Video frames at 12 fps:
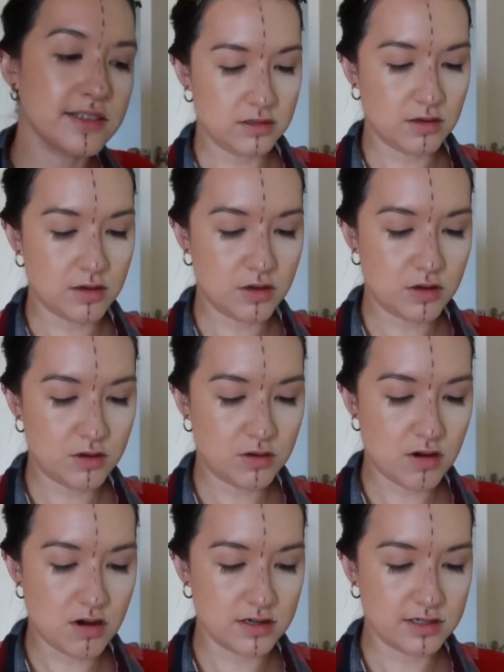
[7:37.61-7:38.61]

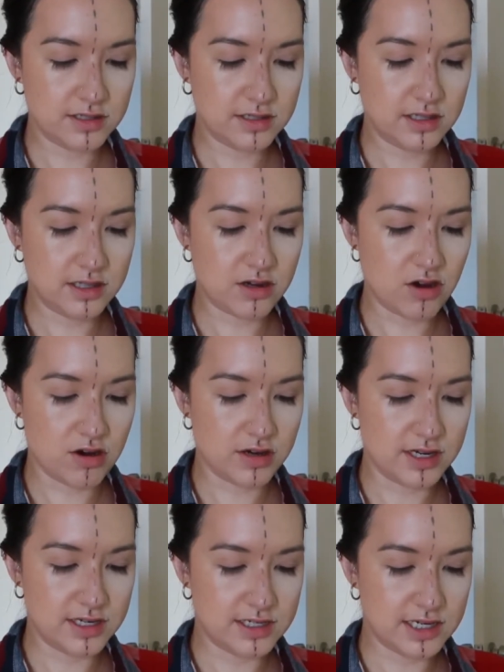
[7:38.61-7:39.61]
So honestly, like on
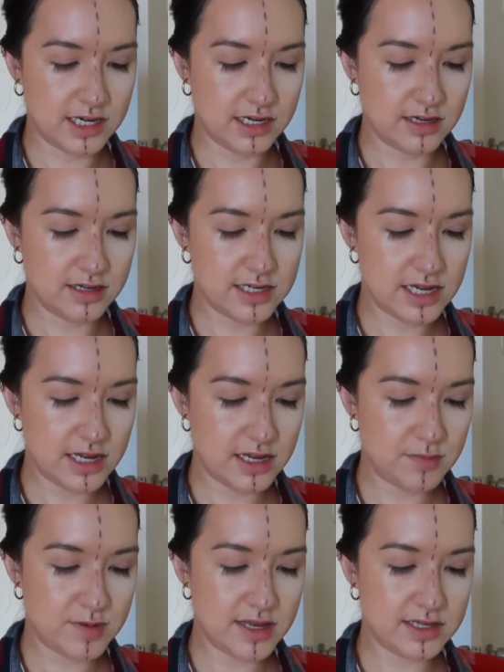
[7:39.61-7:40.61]
a
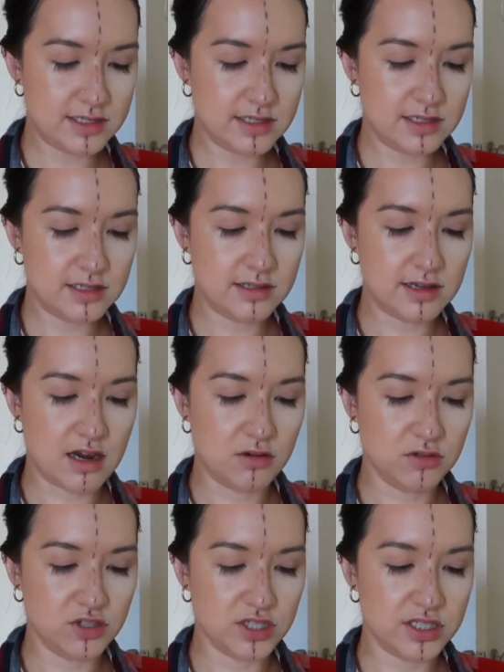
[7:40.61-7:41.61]
day-to-day basis, I
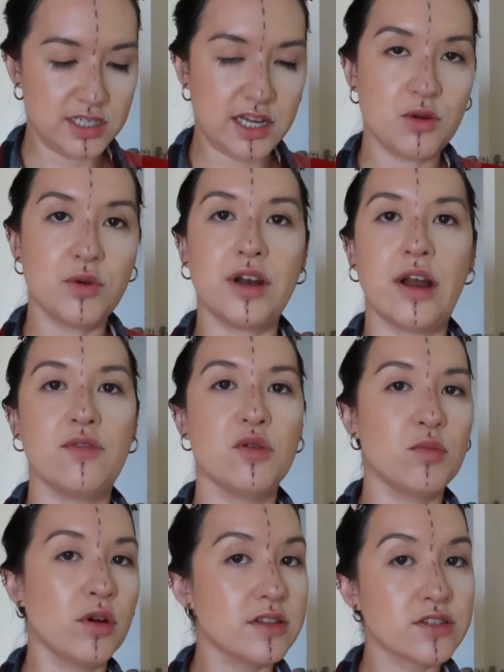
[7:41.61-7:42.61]
will just take whatever
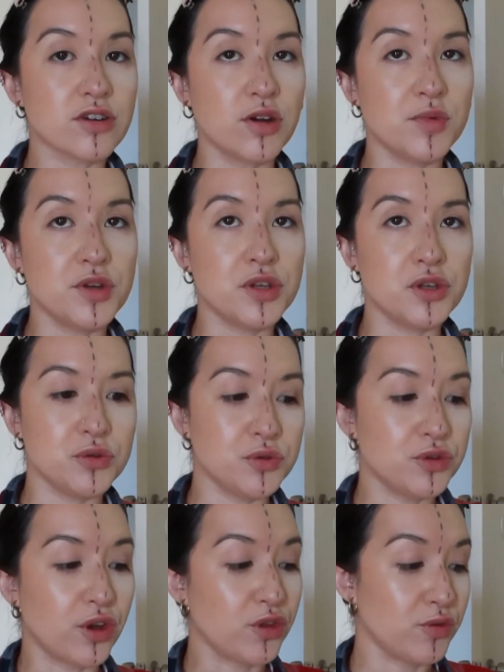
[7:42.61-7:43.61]
bronzer I'm gonna
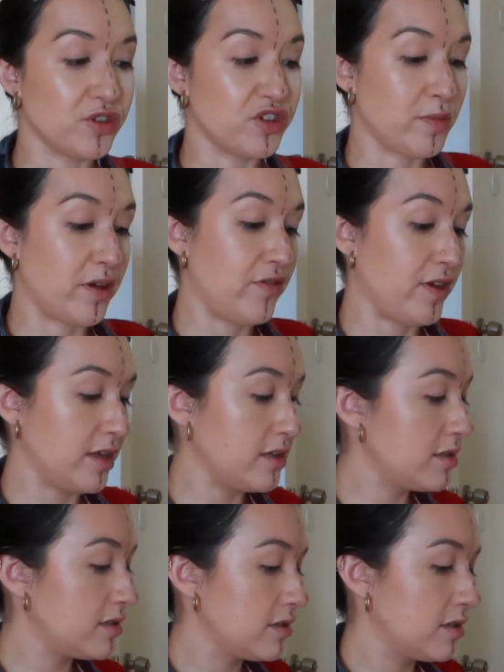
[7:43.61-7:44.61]
use on the rest of my
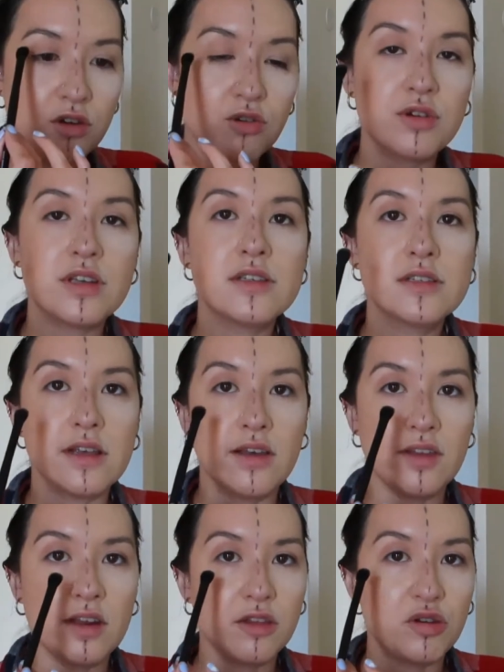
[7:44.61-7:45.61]
face. Crease, and
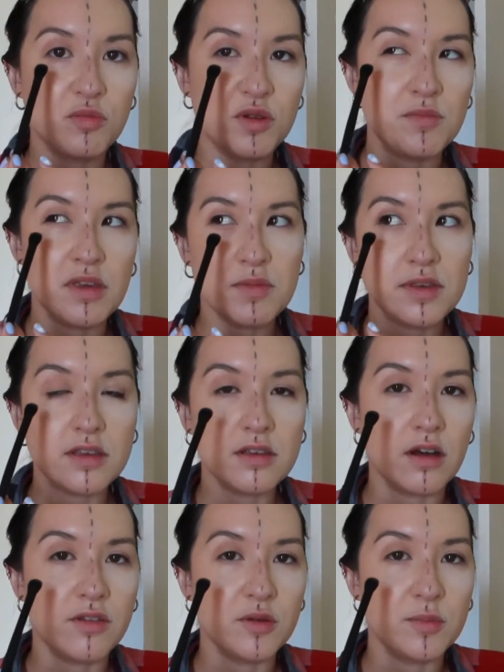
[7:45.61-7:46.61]
then a little bit maybe
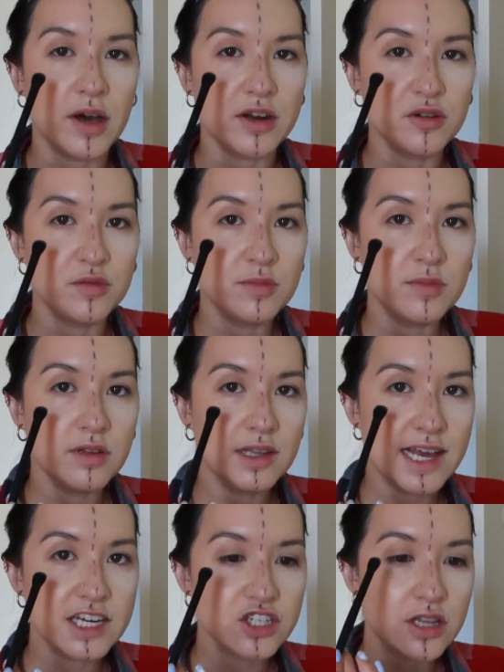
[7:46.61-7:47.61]
on the bottom
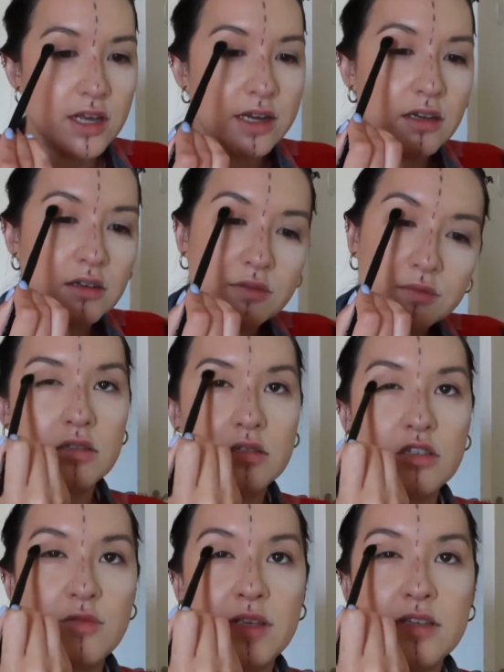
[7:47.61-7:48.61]
lash line,
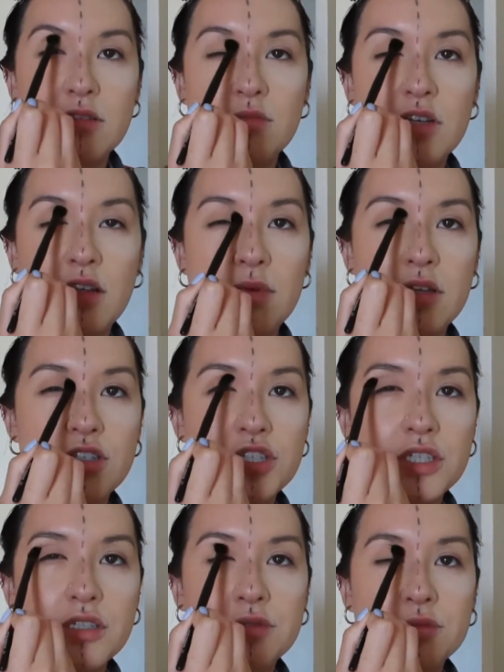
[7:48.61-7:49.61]
just to make some
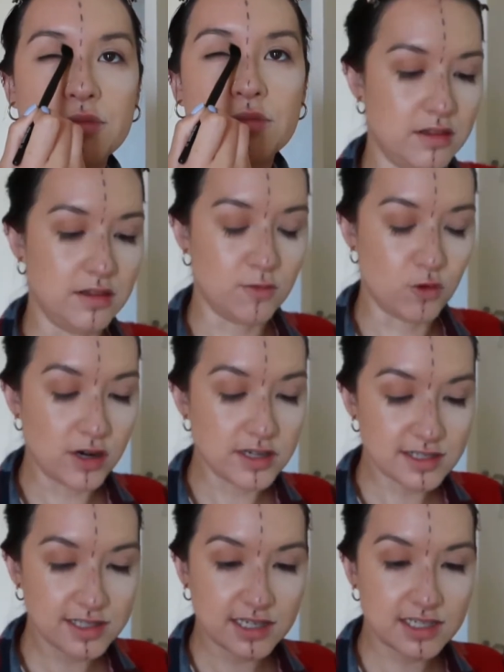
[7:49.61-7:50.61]
dimension. I wanna
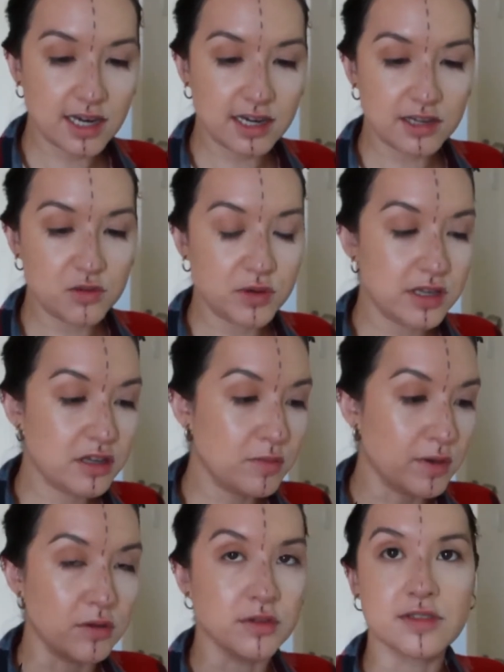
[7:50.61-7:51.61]
say tiny wing,
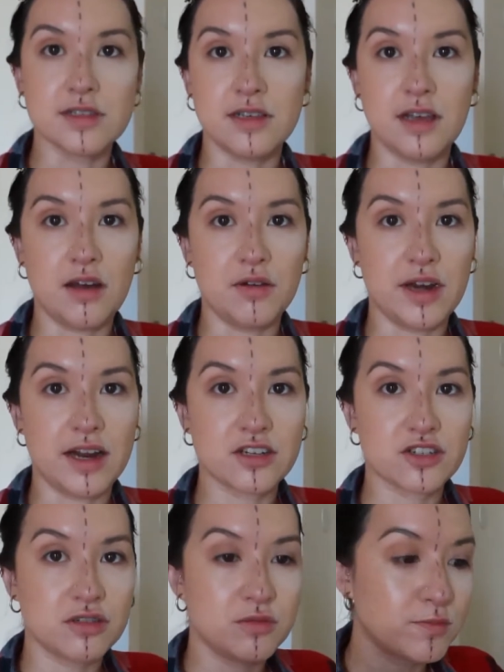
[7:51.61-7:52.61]
but we'll see how it
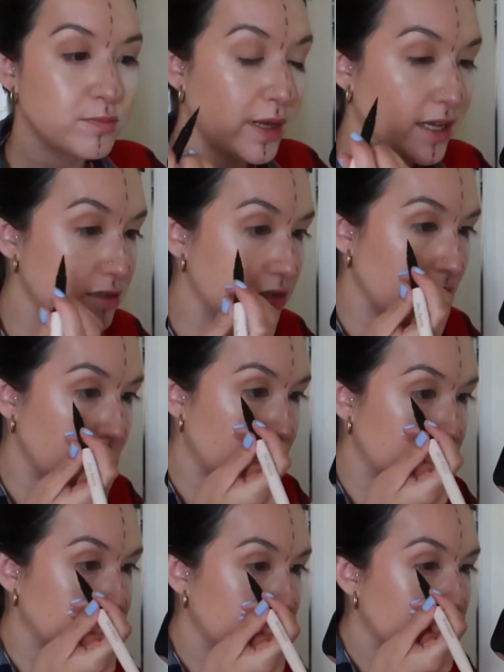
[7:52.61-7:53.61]
actually pans out.